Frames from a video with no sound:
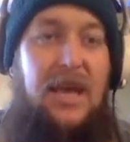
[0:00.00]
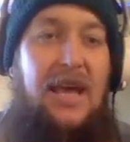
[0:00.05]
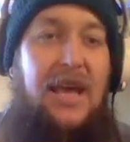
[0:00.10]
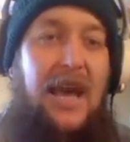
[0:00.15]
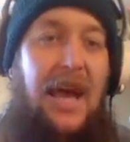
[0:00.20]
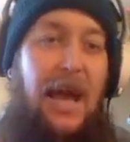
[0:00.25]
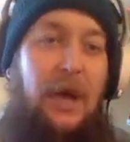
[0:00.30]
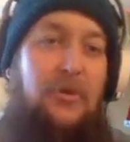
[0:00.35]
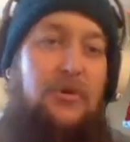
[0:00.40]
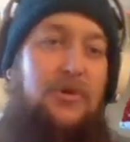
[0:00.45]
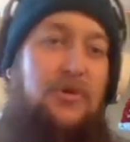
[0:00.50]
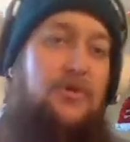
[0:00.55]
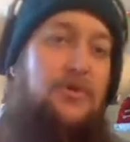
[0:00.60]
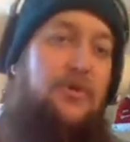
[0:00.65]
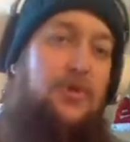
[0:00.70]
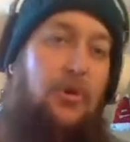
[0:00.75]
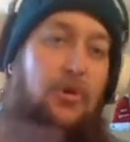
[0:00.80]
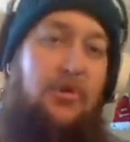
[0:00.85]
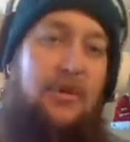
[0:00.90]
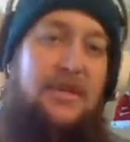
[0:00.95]
I will do
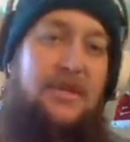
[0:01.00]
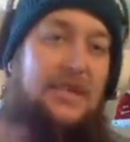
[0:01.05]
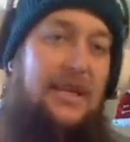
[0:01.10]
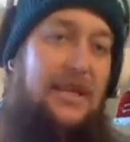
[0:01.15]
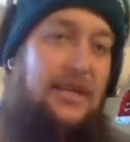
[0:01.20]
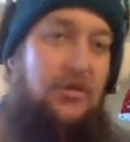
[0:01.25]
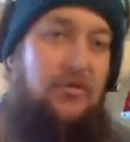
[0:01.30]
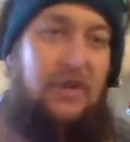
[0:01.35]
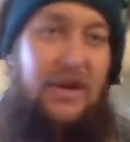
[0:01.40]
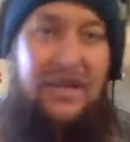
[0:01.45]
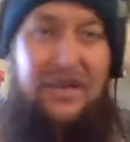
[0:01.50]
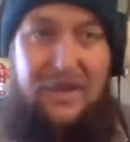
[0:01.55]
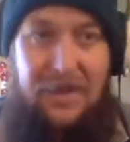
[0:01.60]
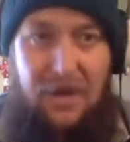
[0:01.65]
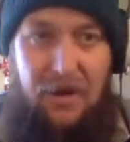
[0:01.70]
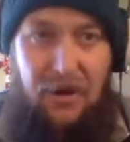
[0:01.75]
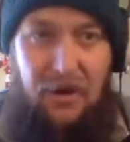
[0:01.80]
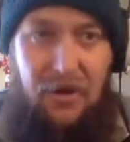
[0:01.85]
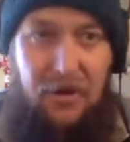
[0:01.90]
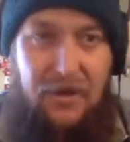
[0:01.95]
door resets right
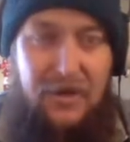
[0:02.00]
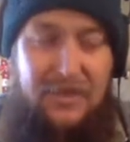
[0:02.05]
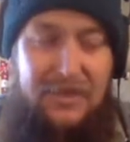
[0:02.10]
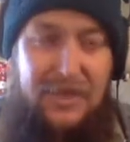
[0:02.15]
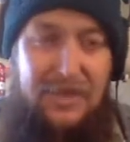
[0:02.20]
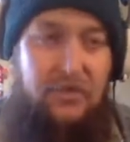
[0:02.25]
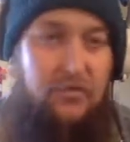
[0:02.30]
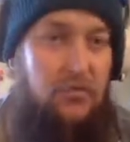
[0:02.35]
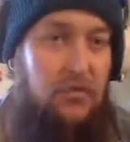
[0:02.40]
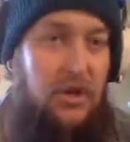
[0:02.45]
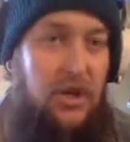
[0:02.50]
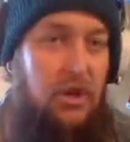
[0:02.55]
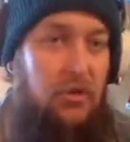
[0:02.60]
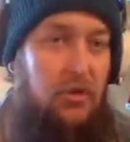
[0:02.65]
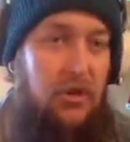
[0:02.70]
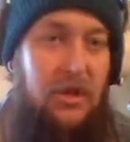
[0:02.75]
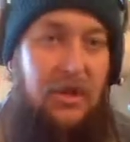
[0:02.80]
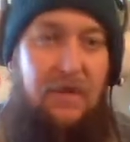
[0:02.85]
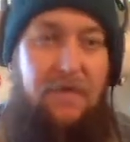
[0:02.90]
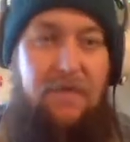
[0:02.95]
there because that's really,
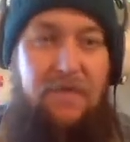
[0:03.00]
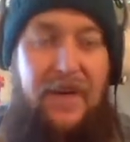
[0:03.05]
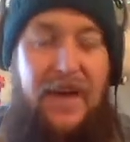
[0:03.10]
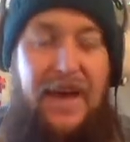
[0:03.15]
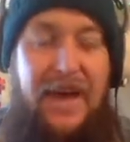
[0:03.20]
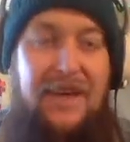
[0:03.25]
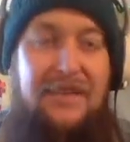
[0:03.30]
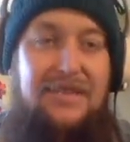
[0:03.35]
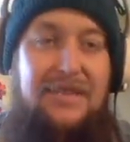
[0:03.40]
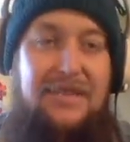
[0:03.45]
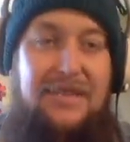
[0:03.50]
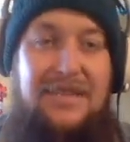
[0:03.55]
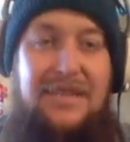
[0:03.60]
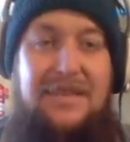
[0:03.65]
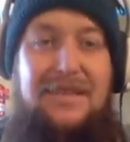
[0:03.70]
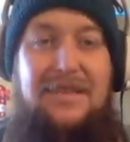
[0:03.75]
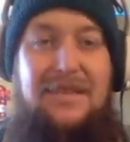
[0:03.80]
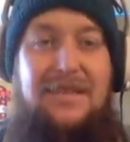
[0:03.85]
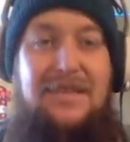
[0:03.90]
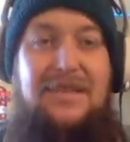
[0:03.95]
really fast. It's
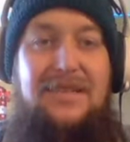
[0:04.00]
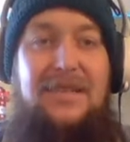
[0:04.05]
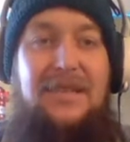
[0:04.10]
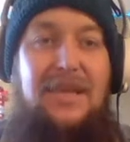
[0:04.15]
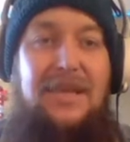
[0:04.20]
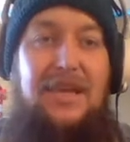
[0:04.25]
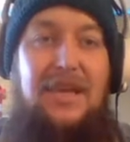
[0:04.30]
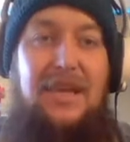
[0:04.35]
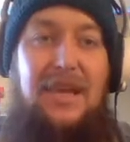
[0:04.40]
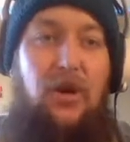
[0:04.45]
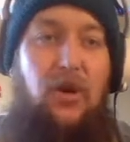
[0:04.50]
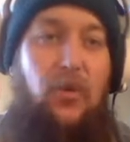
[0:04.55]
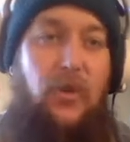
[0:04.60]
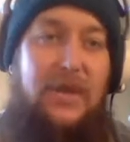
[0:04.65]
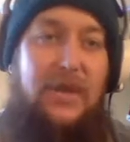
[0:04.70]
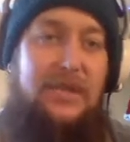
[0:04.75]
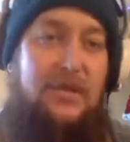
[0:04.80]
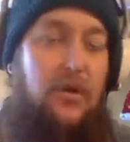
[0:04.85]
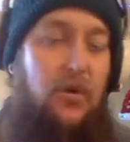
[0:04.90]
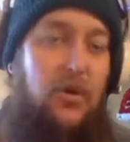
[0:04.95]
easy to see. You don't
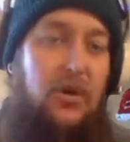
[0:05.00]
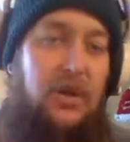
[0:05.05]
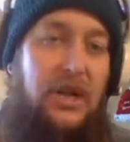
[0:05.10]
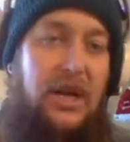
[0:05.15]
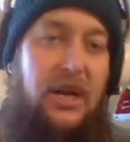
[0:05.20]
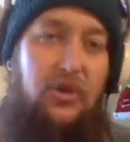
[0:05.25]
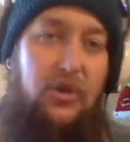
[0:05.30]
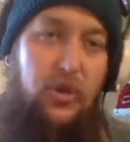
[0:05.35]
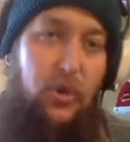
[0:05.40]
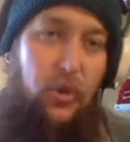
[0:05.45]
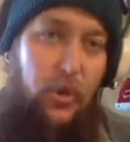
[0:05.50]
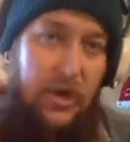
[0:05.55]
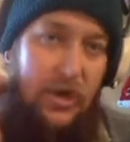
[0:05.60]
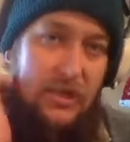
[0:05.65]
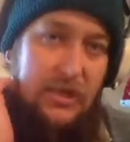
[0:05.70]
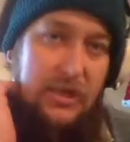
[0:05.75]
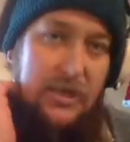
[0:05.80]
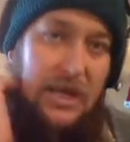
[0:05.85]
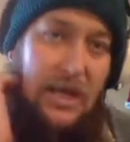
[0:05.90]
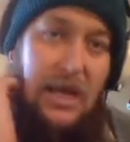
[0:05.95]
waste a whole lot of
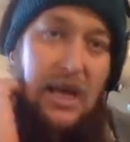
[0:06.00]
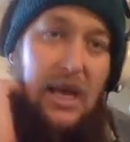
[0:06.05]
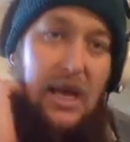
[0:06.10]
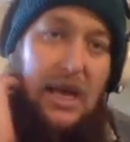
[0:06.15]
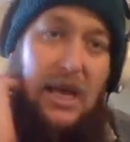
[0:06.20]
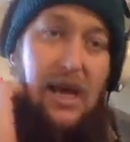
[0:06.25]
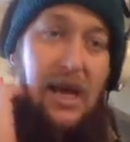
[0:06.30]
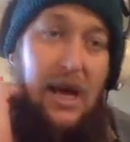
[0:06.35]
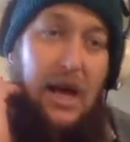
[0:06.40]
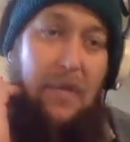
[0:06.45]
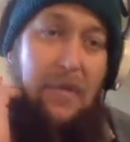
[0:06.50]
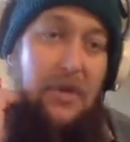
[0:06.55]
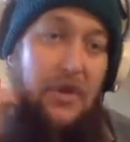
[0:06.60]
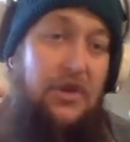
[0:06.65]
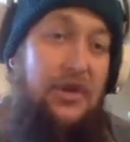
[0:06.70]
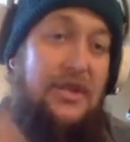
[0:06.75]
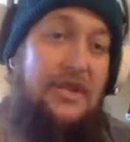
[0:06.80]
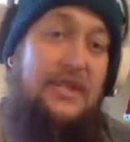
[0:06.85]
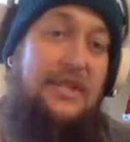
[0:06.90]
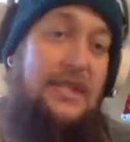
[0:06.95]
lures. And you
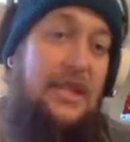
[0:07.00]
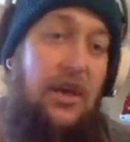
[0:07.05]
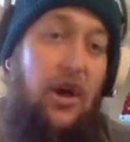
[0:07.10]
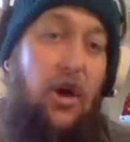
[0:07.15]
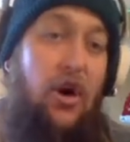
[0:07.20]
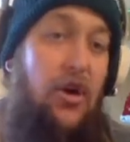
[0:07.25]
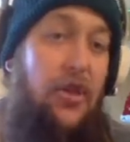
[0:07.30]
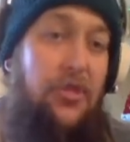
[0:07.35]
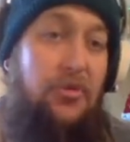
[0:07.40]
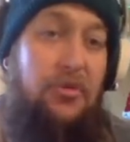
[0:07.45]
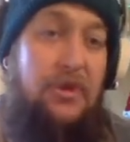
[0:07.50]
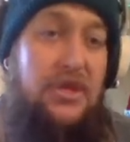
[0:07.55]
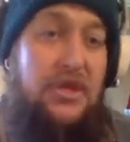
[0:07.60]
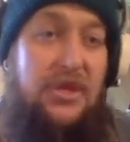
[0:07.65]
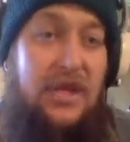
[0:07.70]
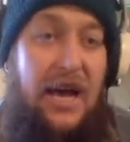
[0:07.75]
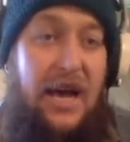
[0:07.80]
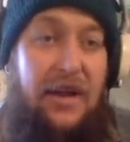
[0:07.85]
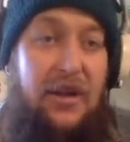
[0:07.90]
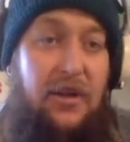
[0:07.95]
can see all 3
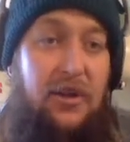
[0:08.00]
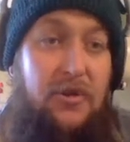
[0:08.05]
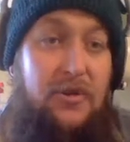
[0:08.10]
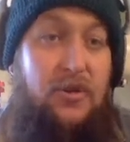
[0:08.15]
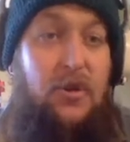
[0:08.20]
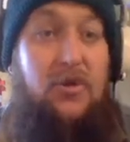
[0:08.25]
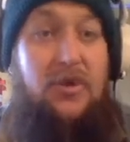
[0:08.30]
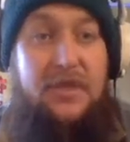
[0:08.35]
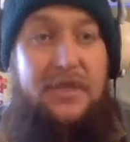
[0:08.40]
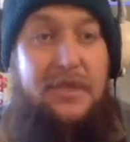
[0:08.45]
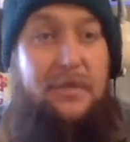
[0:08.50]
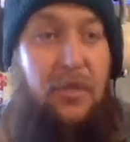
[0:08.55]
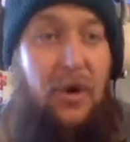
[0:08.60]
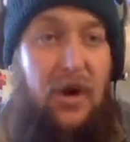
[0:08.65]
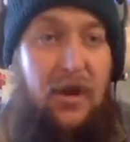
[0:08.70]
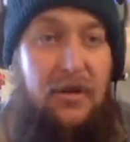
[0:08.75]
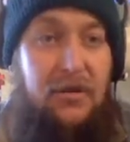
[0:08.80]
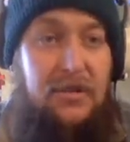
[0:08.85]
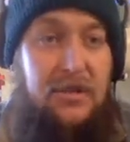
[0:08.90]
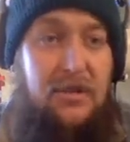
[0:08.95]
shadows or the
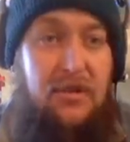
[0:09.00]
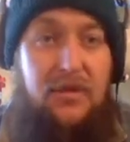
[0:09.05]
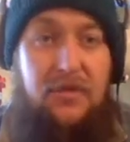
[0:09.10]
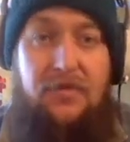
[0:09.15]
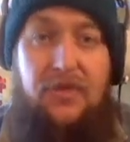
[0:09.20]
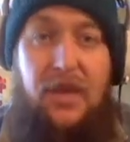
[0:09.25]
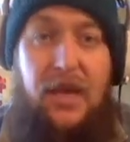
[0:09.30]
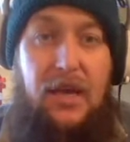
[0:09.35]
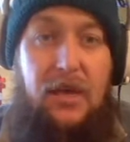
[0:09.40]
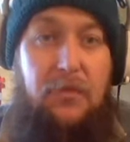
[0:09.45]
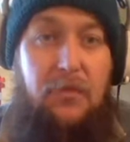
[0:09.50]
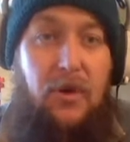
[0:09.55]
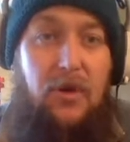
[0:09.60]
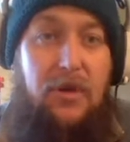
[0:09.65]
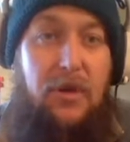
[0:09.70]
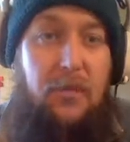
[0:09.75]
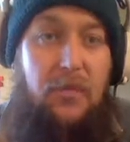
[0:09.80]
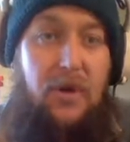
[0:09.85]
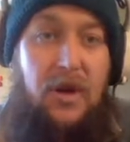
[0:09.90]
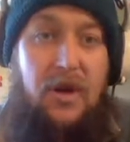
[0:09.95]
spawns of the flying
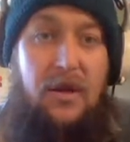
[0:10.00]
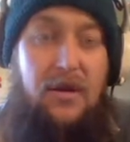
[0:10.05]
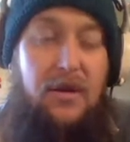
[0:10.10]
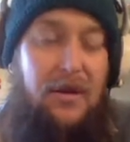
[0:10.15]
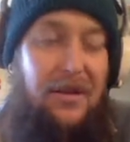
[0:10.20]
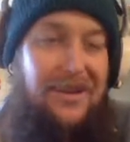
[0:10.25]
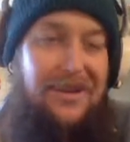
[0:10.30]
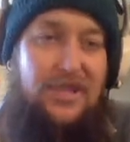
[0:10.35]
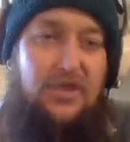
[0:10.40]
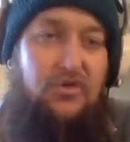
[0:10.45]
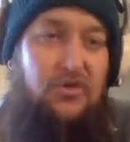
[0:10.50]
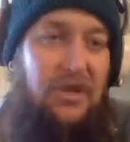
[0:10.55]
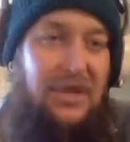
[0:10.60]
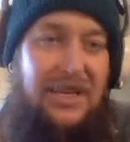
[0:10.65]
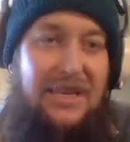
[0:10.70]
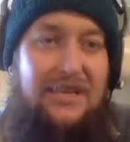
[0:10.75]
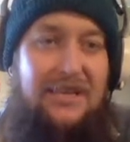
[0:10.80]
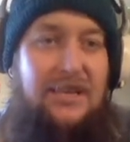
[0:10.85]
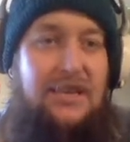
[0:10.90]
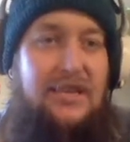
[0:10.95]
Pokemon, and it's really
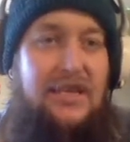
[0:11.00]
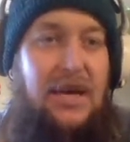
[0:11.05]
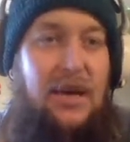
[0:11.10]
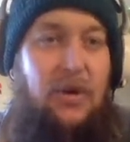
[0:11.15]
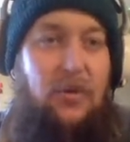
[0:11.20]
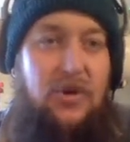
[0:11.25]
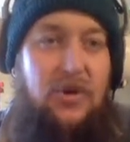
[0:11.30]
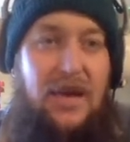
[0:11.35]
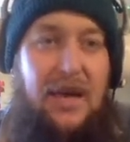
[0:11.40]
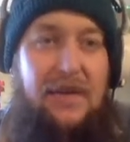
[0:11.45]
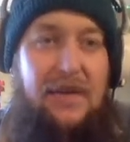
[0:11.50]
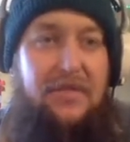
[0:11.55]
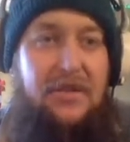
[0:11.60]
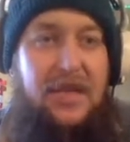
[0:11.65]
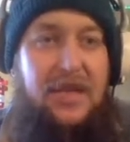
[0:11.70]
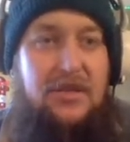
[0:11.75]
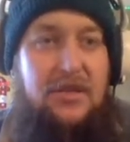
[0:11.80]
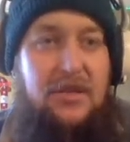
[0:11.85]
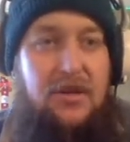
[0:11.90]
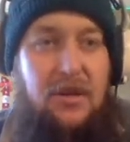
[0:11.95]
easy to tell when you have a
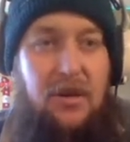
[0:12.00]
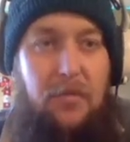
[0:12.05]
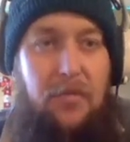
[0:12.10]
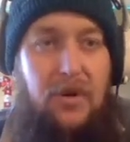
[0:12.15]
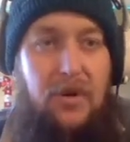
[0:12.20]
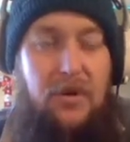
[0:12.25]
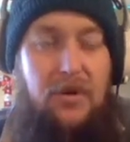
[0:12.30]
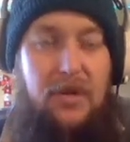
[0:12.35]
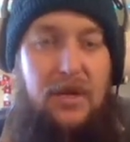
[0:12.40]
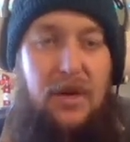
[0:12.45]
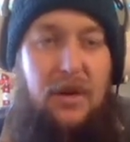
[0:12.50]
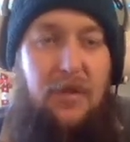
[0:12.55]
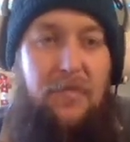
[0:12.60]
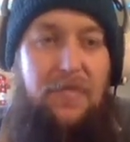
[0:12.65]
legendary bird there.